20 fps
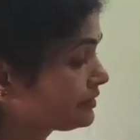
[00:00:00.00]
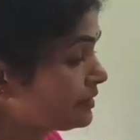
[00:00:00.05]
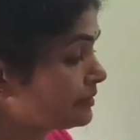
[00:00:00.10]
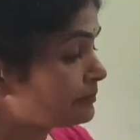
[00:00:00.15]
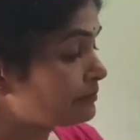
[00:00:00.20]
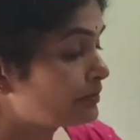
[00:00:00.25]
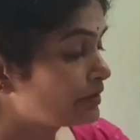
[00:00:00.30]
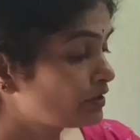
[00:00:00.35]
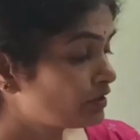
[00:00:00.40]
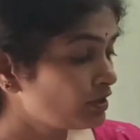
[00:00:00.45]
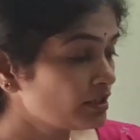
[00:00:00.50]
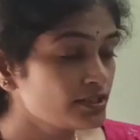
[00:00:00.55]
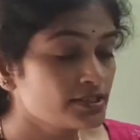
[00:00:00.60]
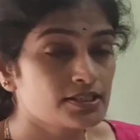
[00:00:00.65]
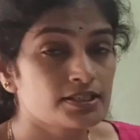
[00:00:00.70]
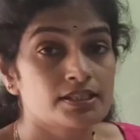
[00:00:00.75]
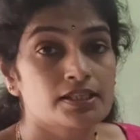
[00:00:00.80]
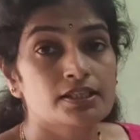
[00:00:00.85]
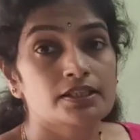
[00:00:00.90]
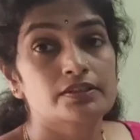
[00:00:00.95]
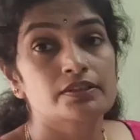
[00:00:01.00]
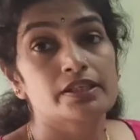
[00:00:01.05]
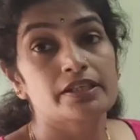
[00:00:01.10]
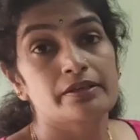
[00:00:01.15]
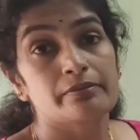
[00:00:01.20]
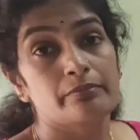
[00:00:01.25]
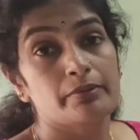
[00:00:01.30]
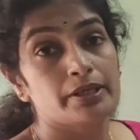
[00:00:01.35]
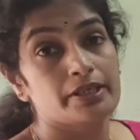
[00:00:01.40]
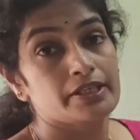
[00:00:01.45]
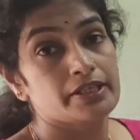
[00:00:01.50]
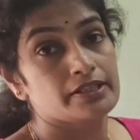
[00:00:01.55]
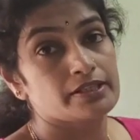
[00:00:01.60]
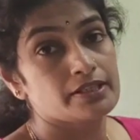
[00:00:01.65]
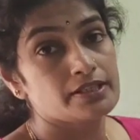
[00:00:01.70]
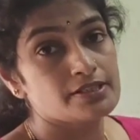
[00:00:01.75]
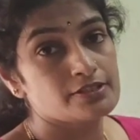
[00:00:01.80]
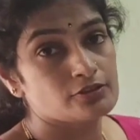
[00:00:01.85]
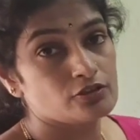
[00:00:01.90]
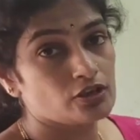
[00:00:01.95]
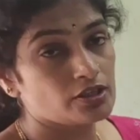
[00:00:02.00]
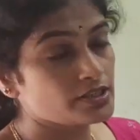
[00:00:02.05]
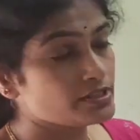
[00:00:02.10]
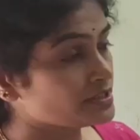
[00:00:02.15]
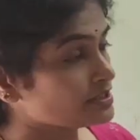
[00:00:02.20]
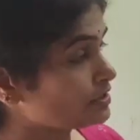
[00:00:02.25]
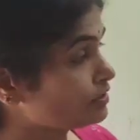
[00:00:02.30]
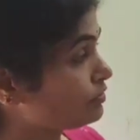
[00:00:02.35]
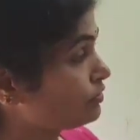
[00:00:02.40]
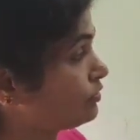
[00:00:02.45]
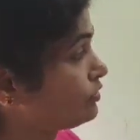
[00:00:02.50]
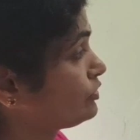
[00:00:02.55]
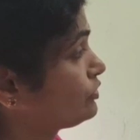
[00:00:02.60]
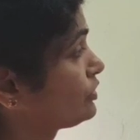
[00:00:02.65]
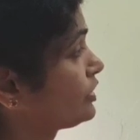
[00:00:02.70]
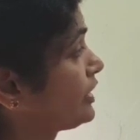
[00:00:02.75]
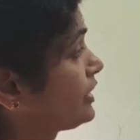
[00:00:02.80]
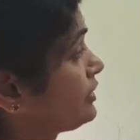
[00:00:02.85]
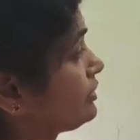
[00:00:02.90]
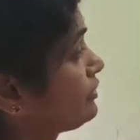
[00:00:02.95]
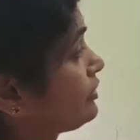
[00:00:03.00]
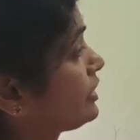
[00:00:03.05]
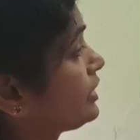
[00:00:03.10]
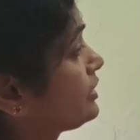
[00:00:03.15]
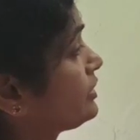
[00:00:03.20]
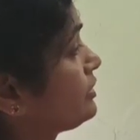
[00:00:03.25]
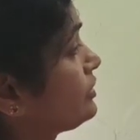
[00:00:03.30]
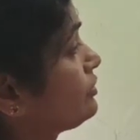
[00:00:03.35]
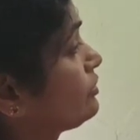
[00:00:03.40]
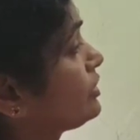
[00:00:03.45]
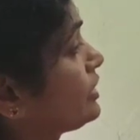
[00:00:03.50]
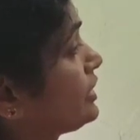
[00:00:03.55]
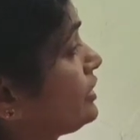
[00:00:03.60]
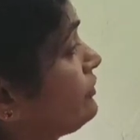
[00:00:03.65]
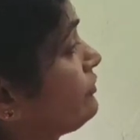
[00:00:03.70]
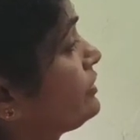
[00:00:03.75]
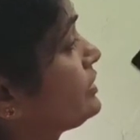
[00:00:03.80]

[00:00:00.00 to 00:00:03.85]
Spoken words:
Because the remainder is not 0. You can even